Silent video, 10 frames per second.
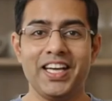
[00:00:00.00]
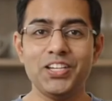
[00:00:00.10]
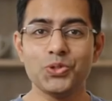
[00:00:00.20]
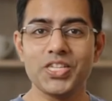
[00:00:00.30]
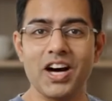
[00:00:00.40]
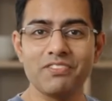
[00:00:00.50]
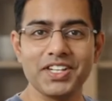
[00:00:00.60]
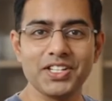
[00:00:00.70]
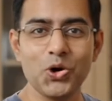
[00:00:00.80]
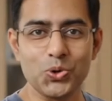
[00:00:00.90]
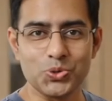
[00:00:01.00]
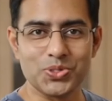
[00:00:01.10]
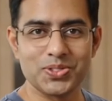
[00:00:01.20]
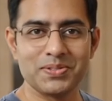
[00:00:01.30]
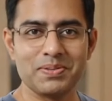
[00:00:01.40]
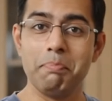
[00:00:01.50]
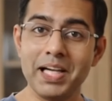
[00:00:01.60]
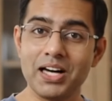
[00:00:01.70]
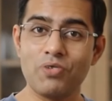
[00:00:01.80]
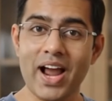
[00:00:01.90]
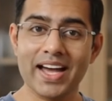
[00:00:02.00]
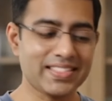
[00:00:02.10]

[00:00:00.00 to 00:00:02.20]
Into the oven it goes. Middle rack